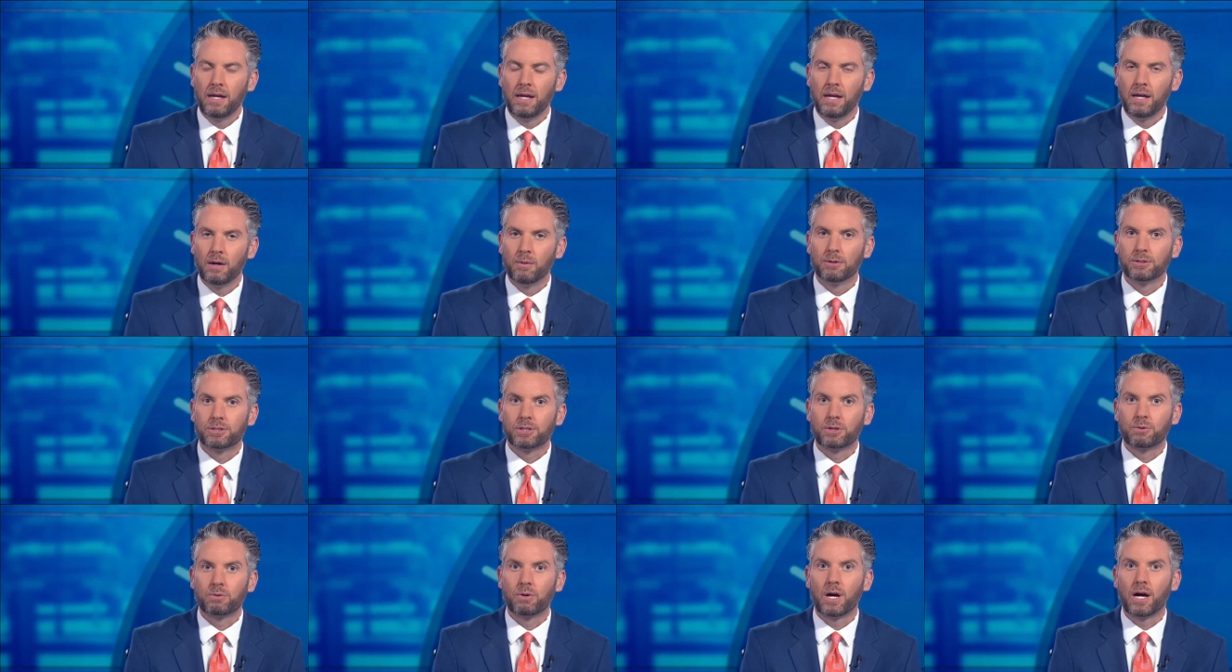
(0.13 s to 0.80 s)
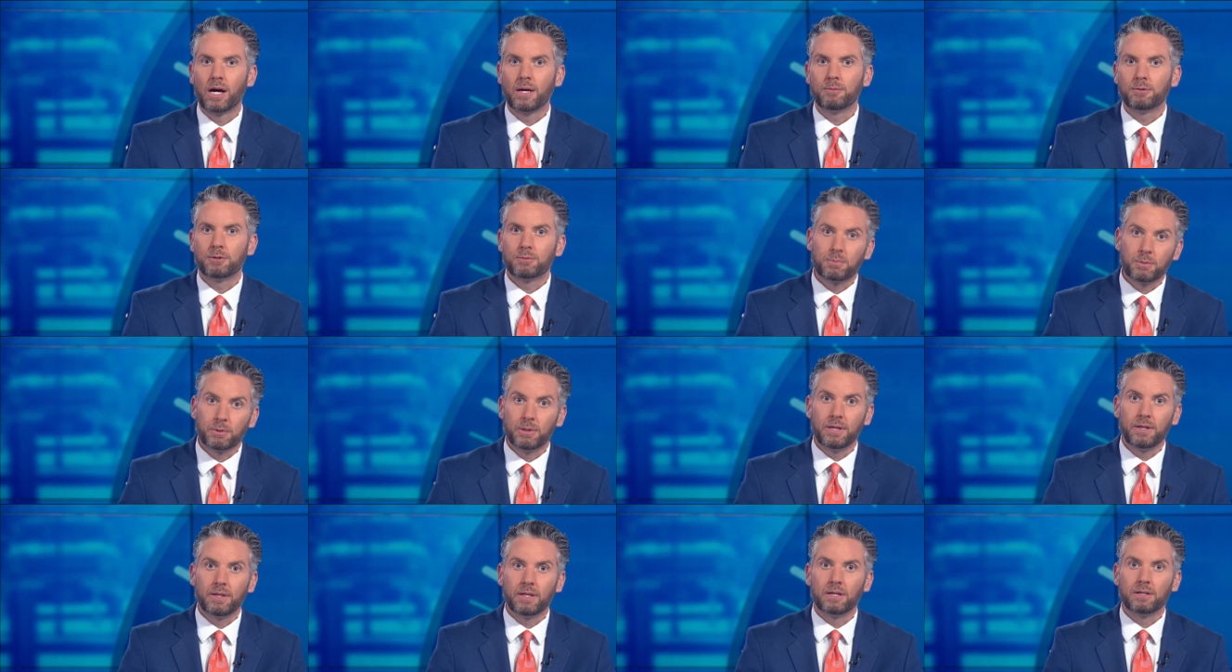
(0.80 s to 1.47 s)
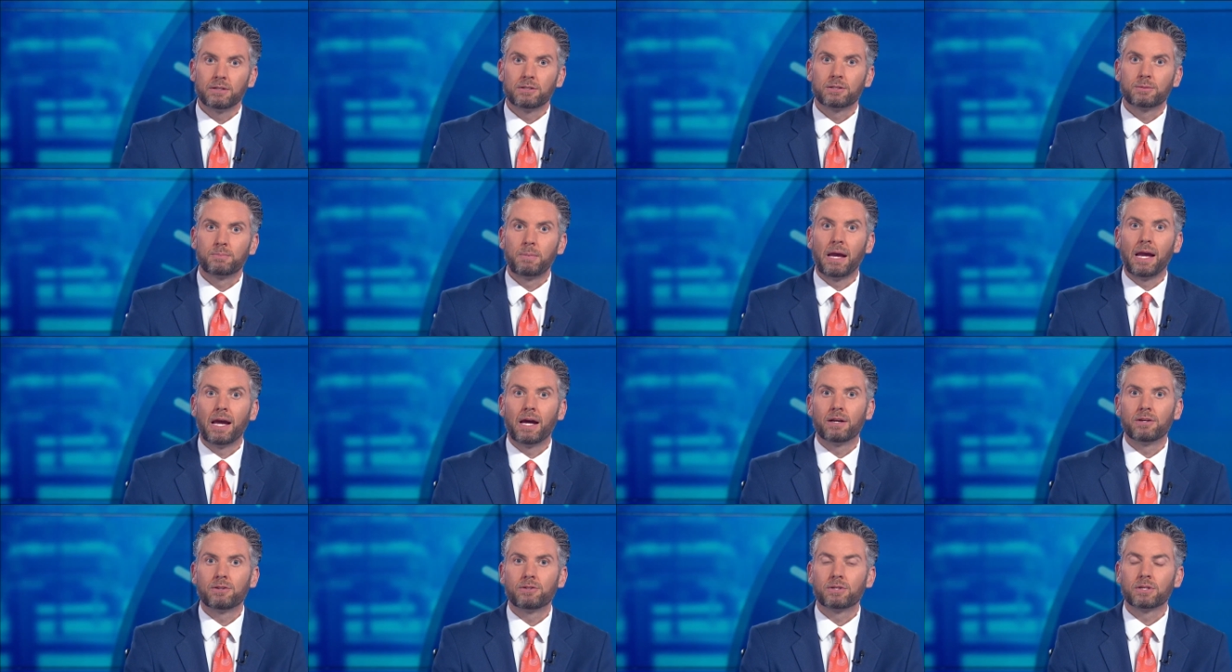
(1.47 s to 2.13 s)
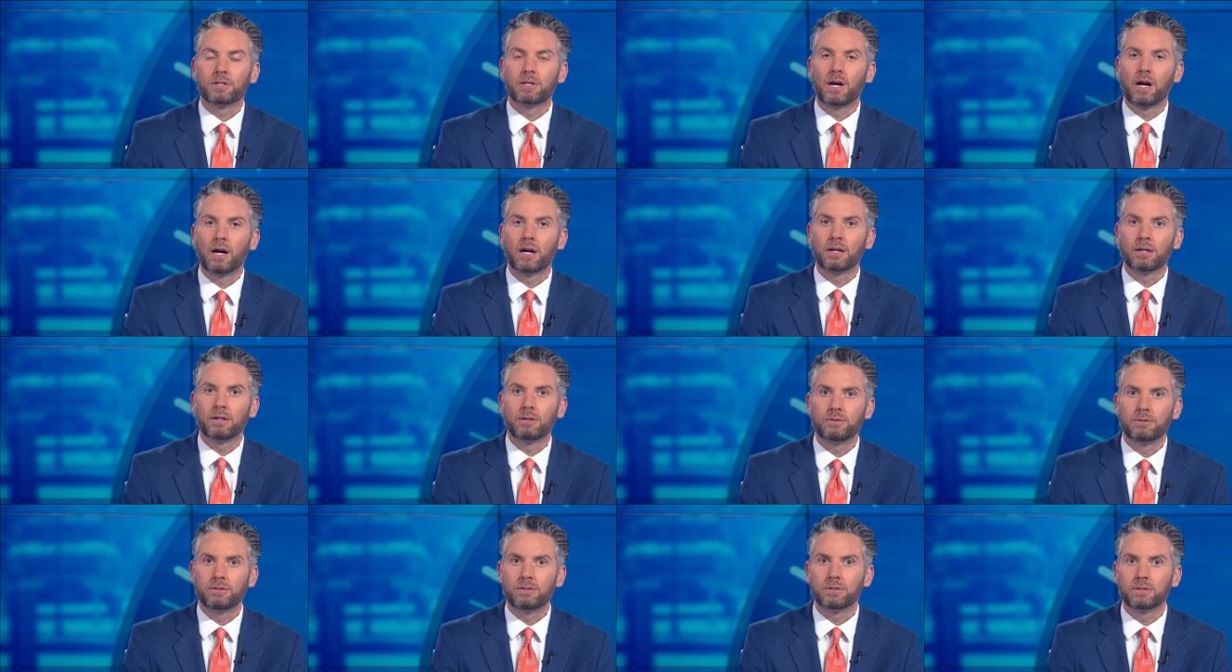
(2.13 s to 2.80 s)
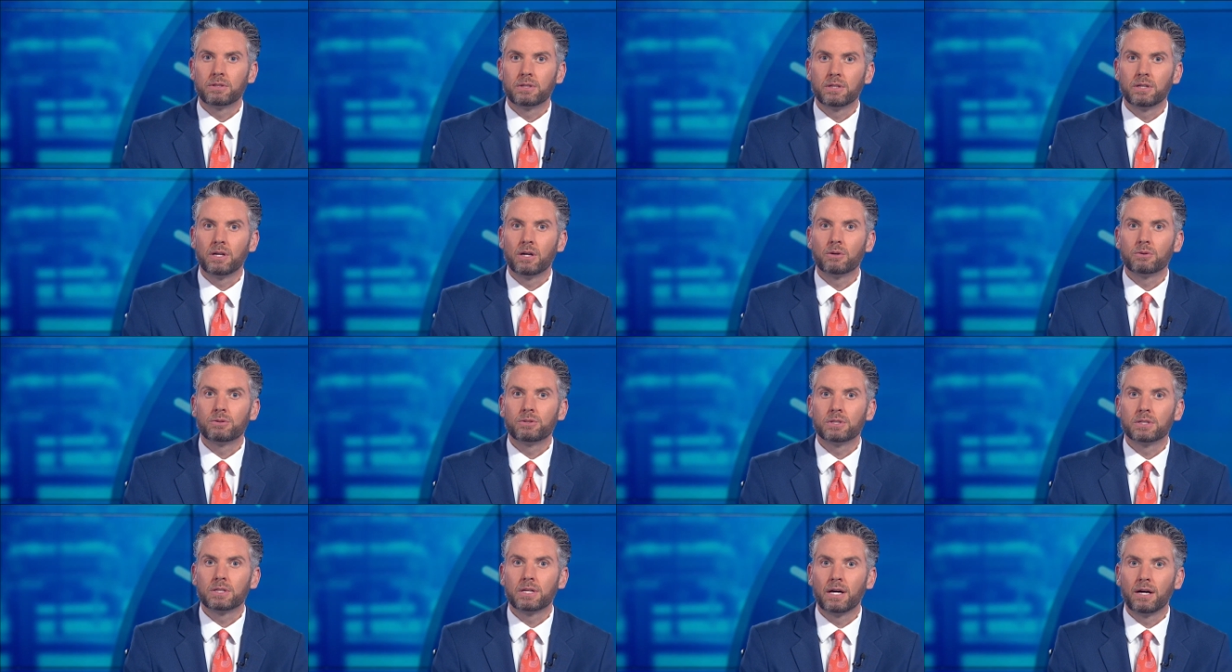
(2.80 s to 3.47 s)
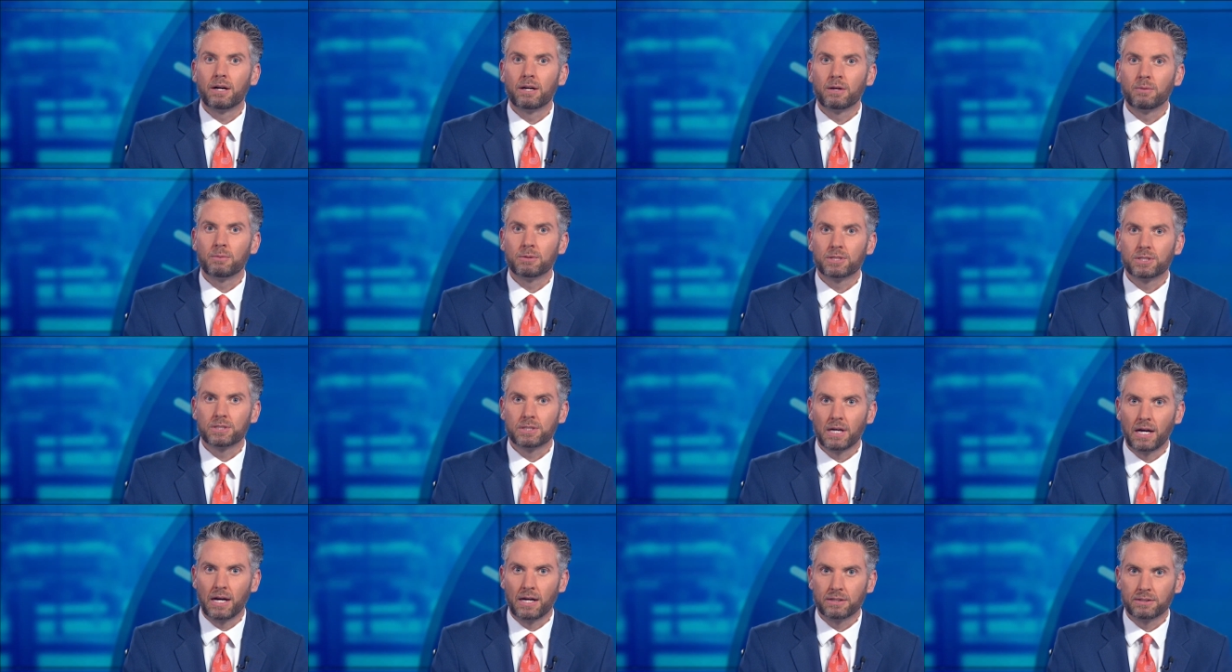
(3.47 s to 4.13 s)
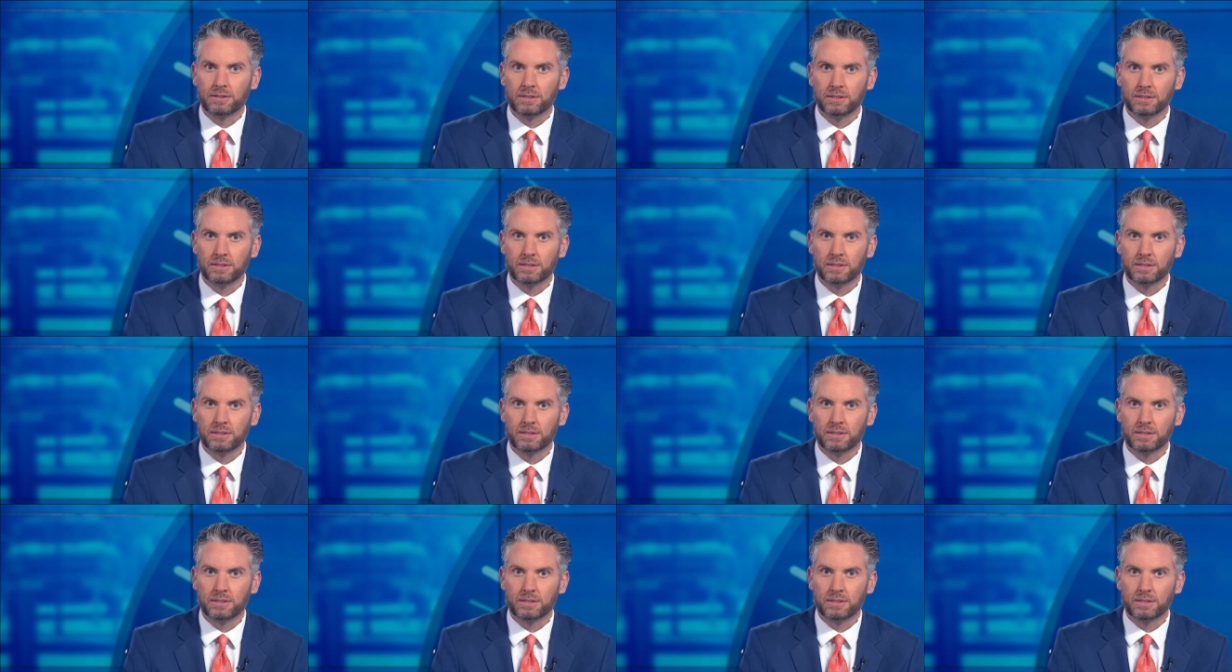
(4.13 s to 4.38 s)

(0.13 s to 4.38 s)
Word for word: It was a crime spree that spanned Chicago to Kenosha County, Wisconsin.